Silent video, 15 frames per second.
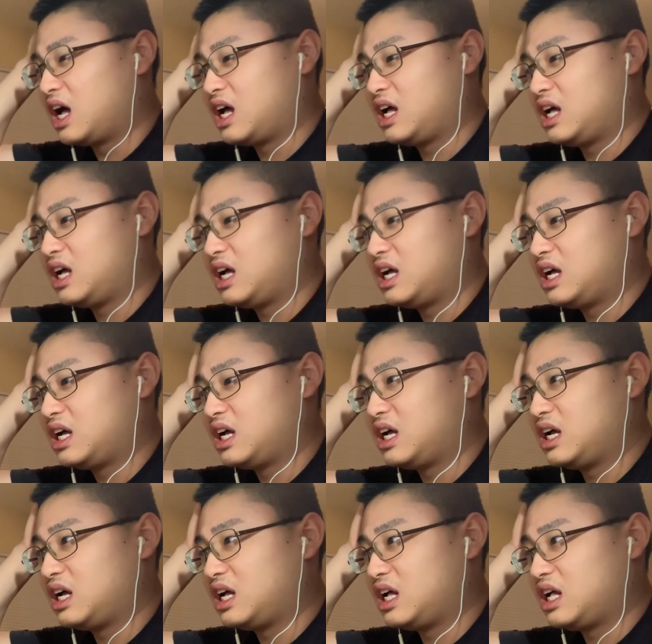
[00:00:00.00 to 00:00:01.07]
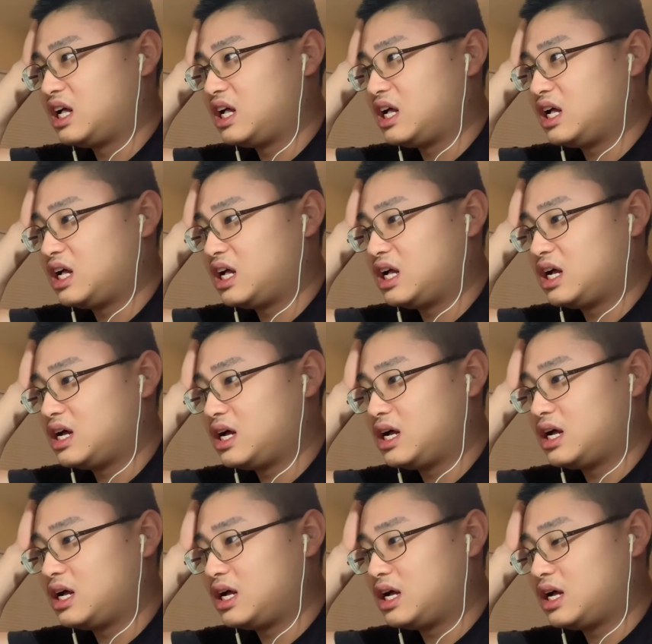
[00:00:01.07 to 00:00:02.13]

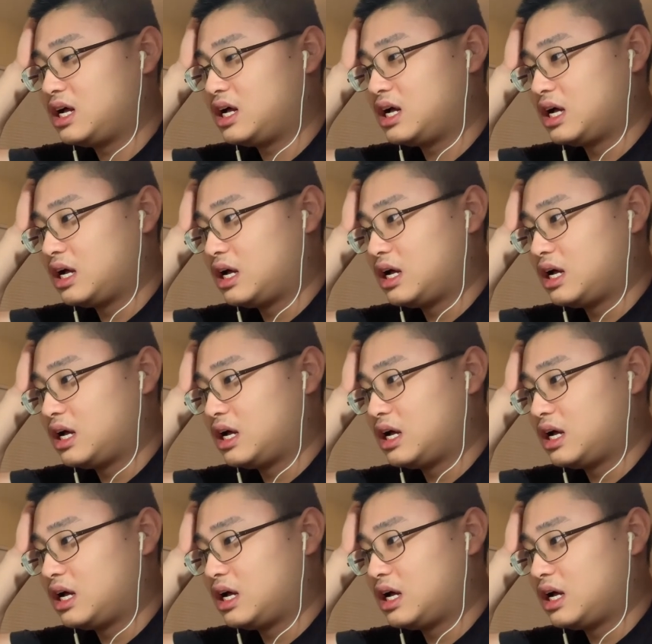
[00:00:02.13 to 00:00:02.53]
No one is speaking in this clip.